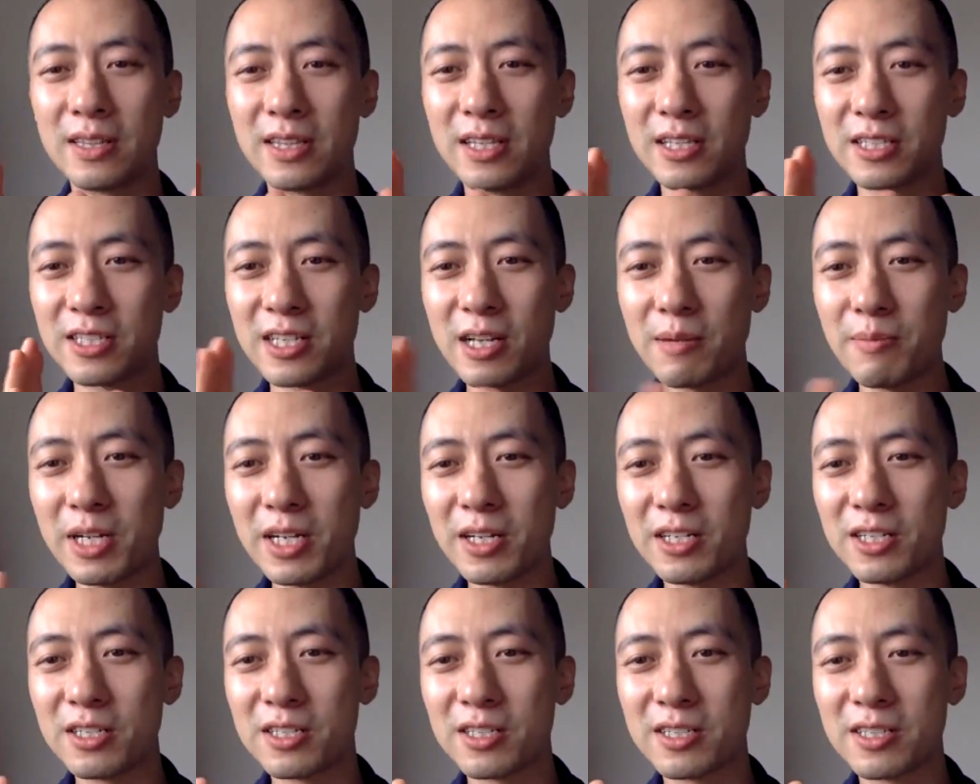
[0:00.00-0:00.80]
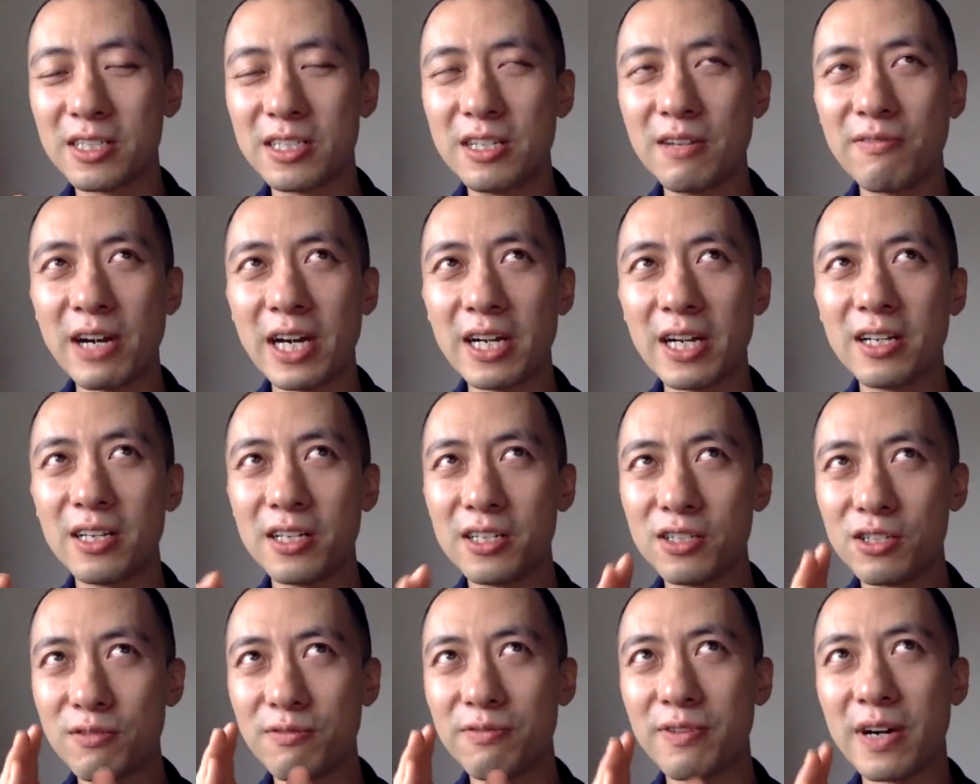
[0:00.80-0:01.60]
summit is divided
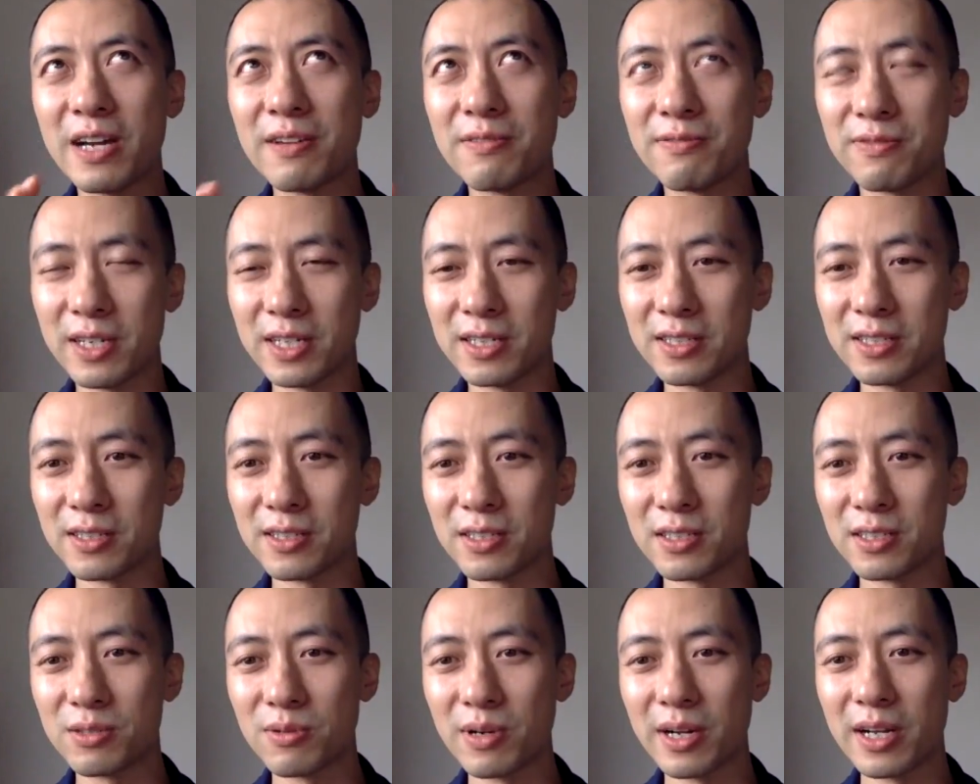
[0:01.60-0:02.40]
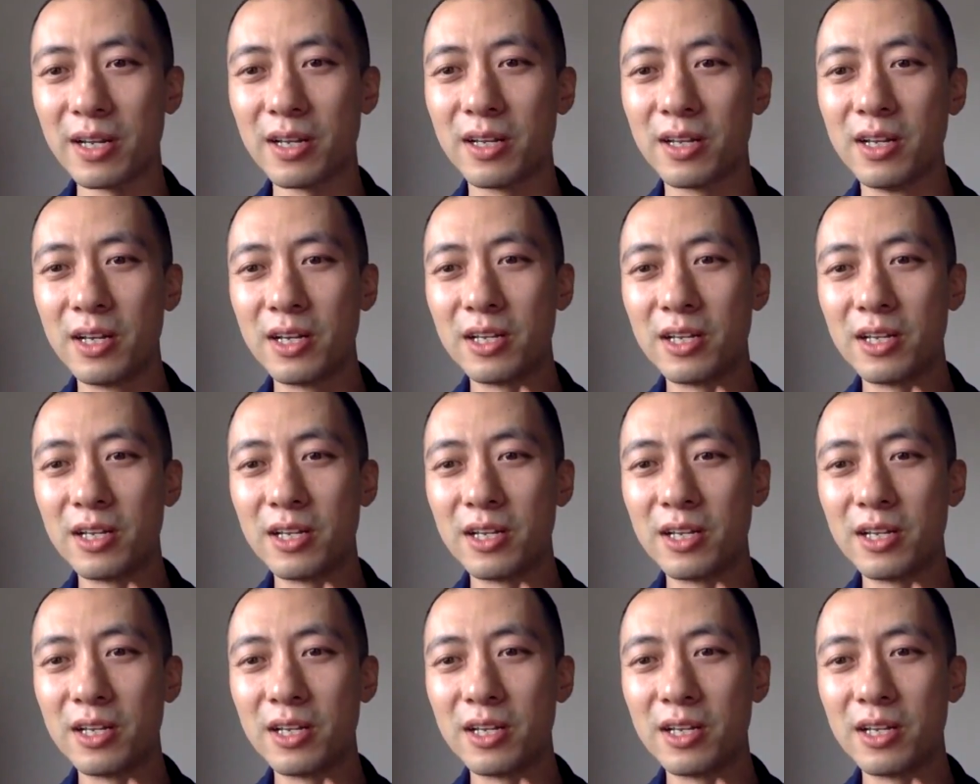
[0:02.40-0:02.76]
into 5 phases, right?